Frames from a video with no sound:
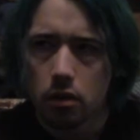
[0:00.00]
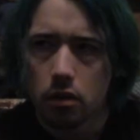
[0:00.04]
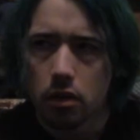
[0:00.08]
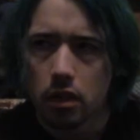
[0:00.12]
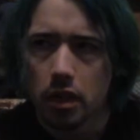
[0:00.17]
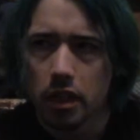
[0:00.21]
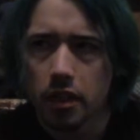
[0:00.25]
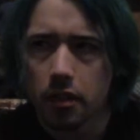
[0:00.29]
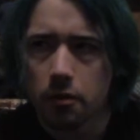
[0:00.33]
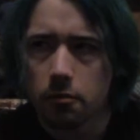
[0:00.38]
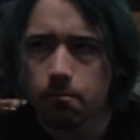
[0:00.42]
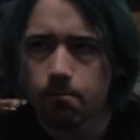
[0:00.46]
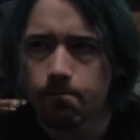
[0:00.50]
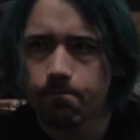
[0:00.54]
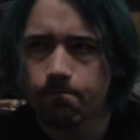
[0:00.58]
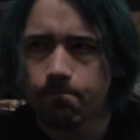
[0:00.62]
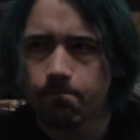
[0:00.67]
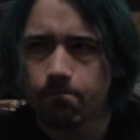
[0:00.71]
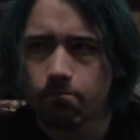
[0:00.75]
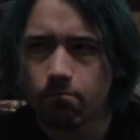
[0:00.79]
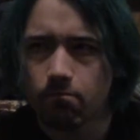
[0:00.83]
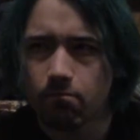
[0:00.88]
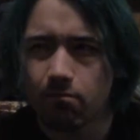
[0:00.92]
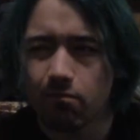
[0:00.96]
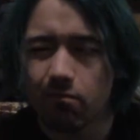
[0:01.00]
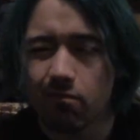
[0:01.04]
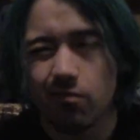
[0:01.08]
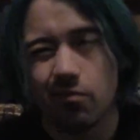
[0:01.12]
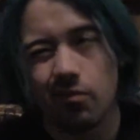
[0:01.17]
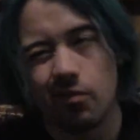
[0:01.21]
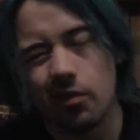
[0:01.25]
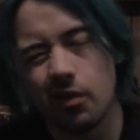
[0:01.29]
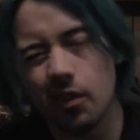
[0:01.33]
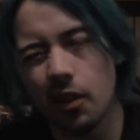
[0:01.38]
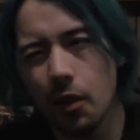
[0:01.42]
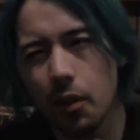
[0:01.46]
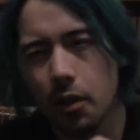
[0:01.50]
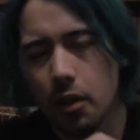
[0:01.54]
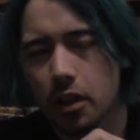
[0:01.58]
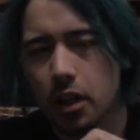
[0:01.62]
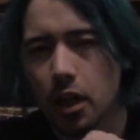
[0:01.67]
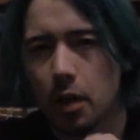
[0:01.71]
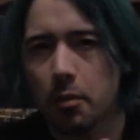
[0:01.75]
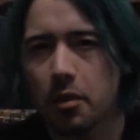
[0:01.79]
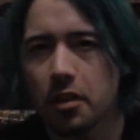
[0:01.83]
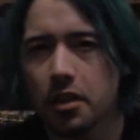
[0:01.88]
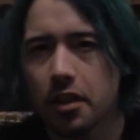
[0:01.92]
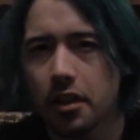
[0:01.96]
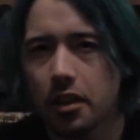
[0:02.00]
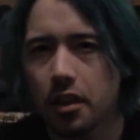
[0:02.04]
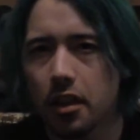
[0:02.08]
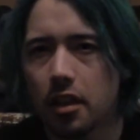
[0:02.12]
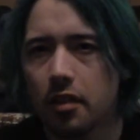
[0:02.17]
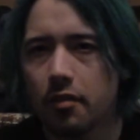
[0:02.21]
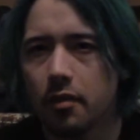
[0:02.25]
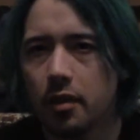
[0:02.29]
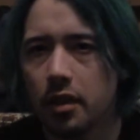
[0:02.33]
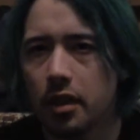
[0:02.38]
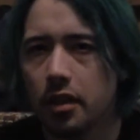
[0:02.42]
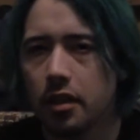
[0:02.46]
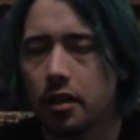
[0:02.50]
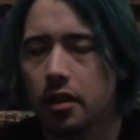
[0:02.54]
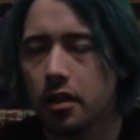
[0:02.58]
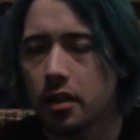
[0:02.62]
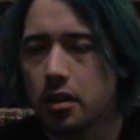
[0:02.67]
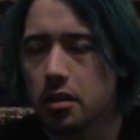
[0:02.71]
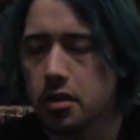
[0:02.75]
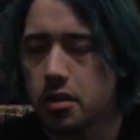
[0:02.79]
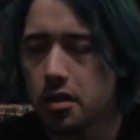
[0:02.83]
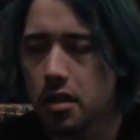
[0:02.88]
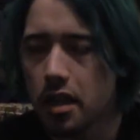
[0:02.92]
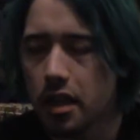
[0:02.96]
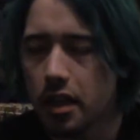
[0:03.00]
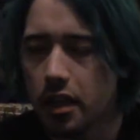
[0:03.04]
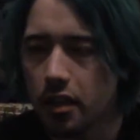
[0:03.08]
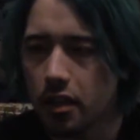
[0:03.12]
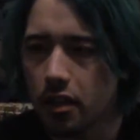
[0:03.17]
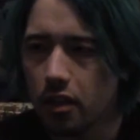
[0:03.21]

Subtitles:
now, another commentary I've been hearing is that,